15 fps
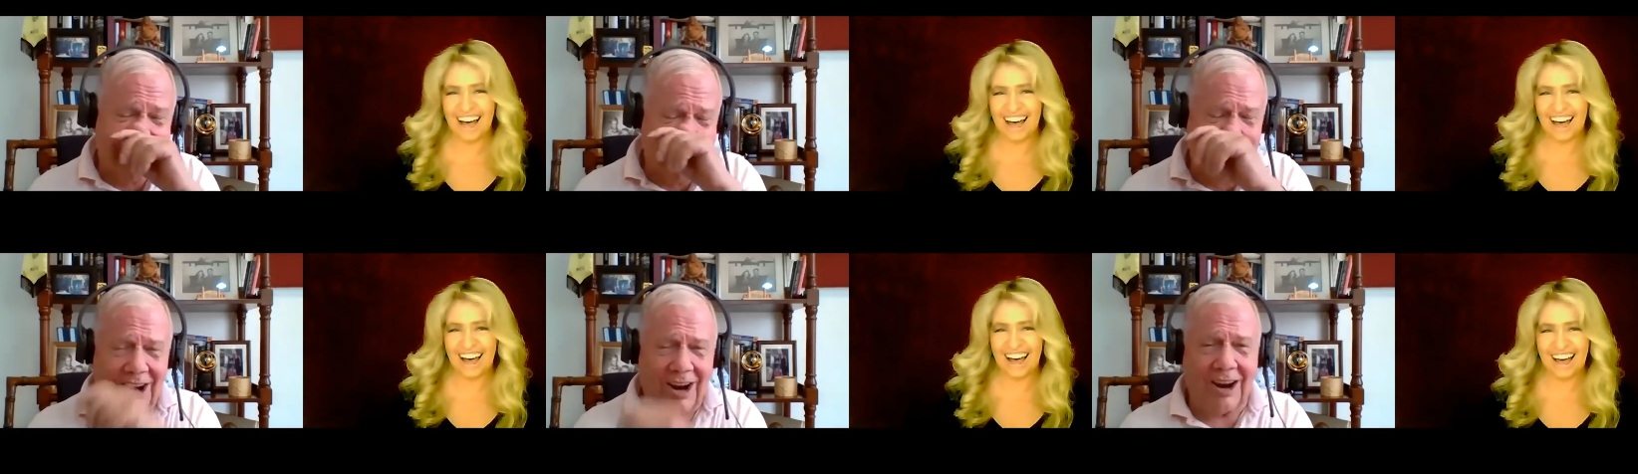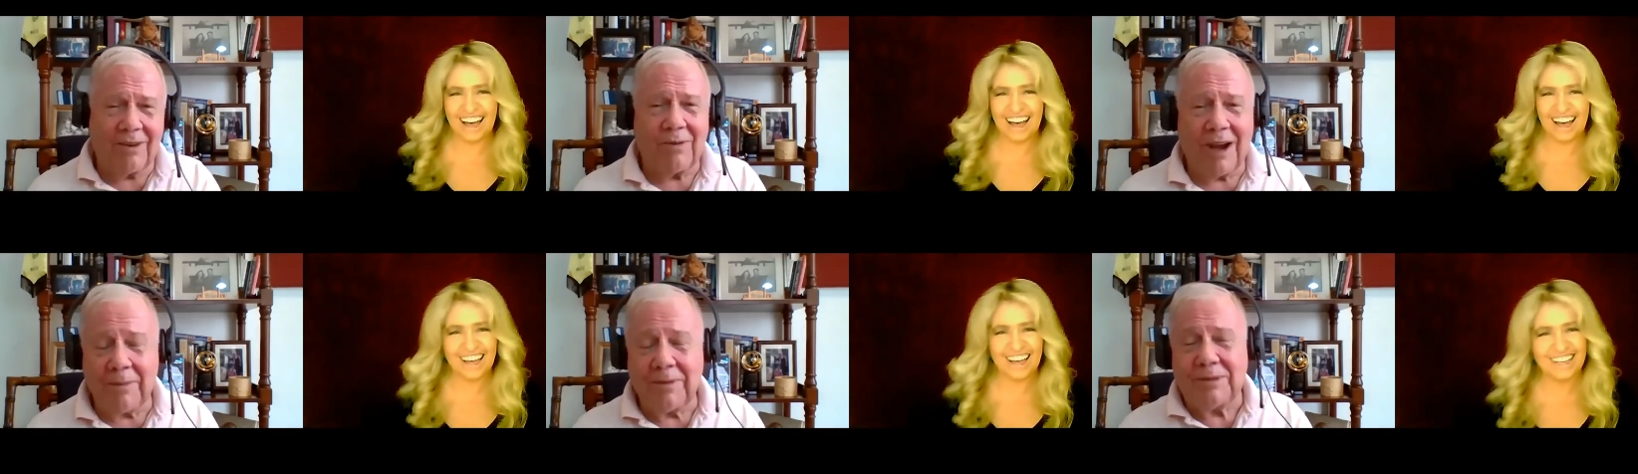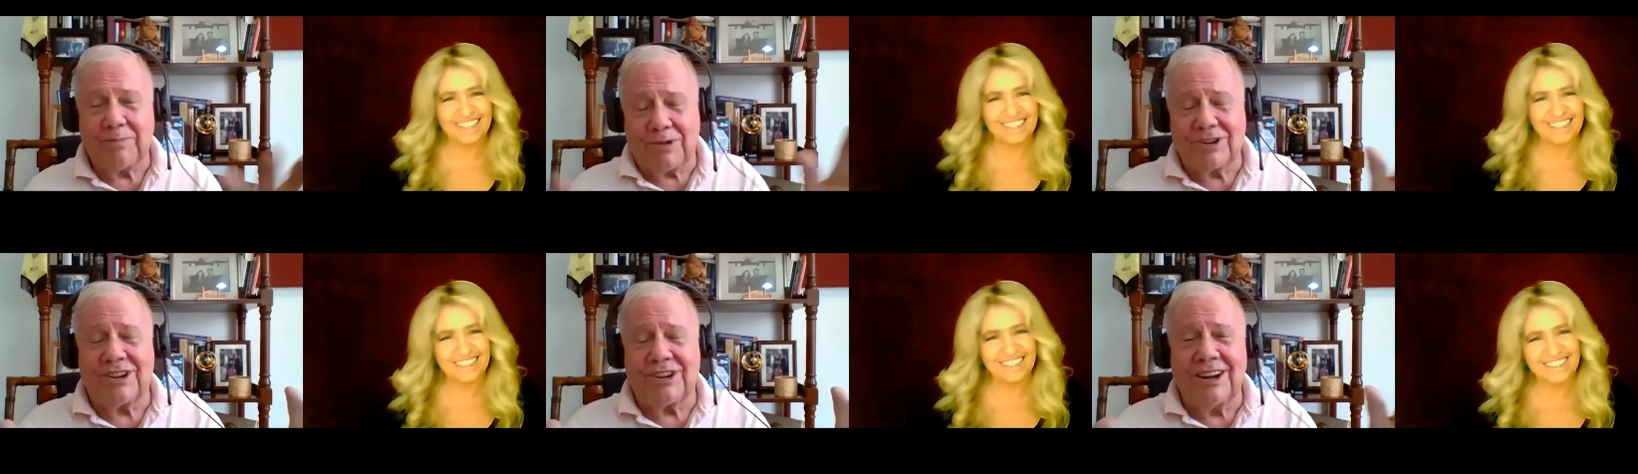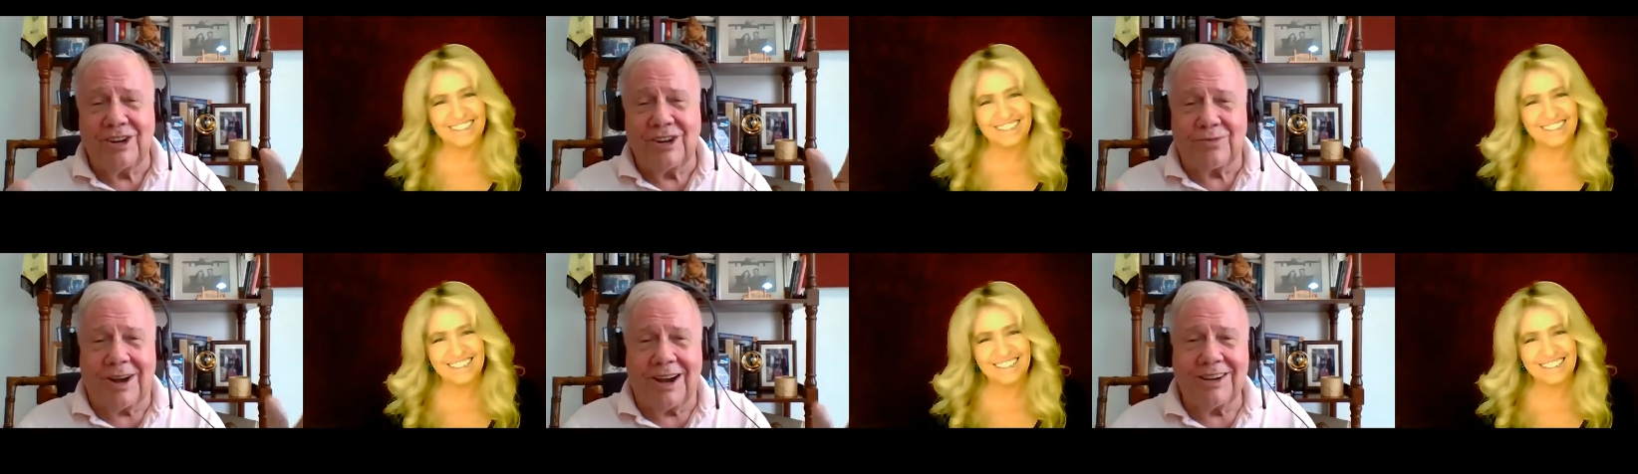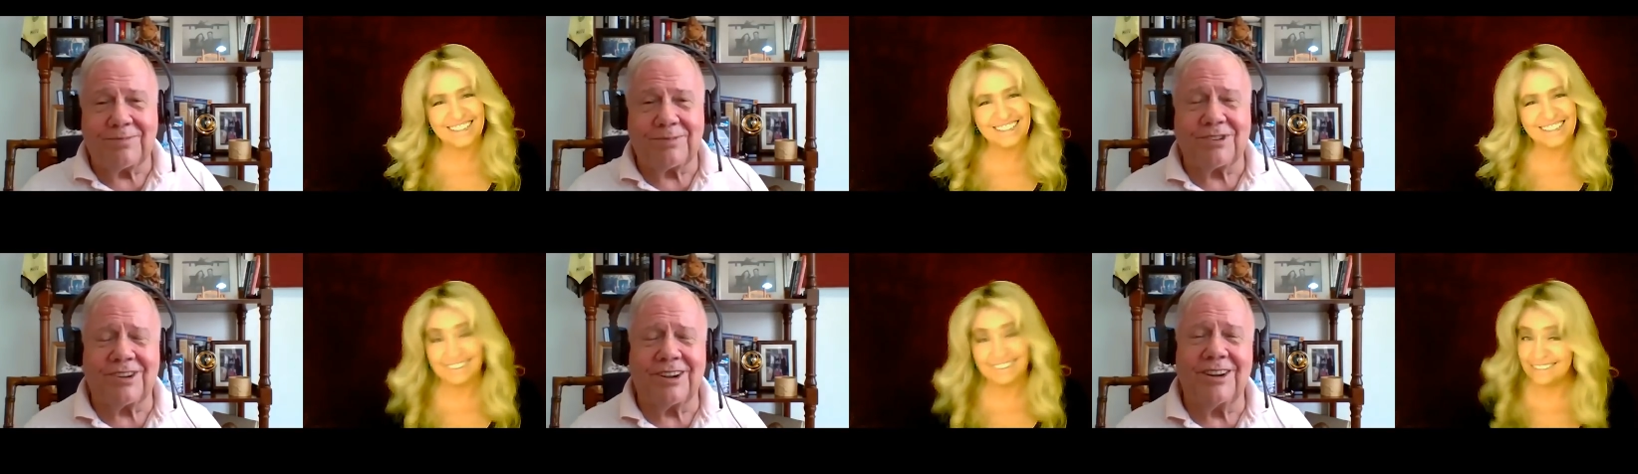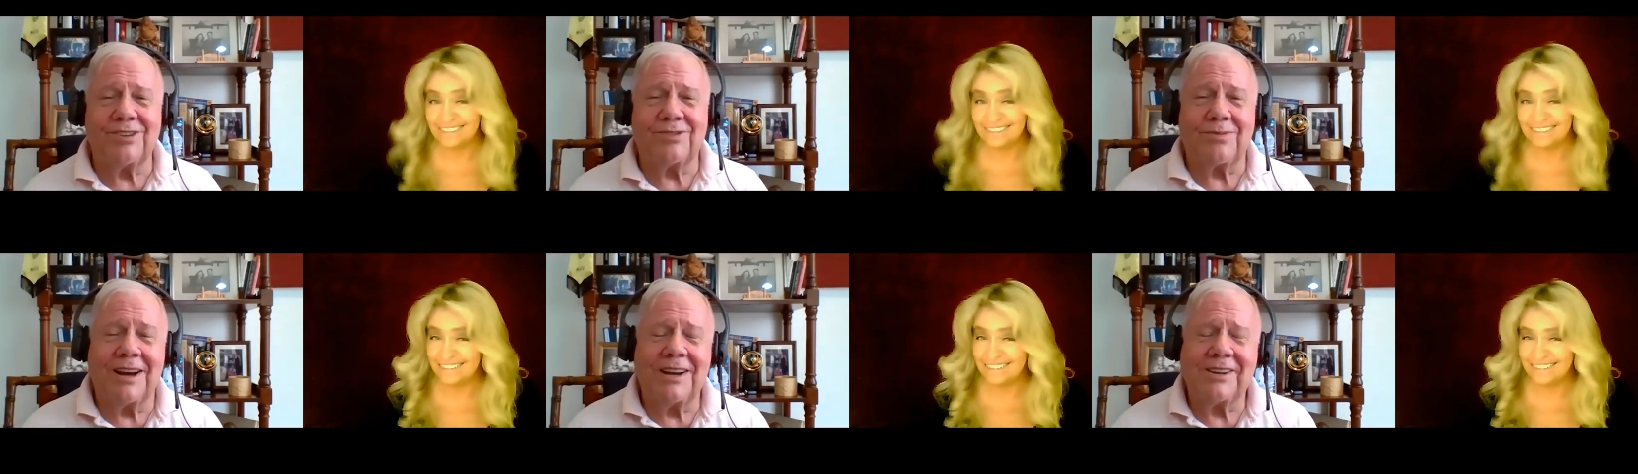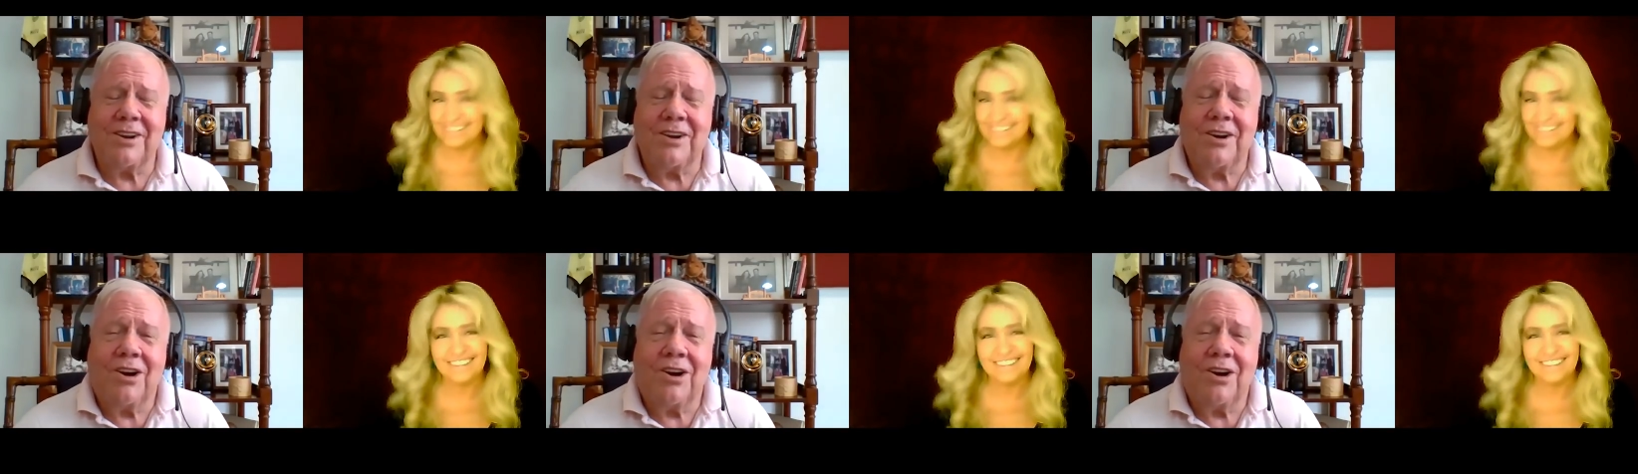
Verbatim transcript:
Speaker 1: and our, uh, I mean percentage-wise, percentage-wise,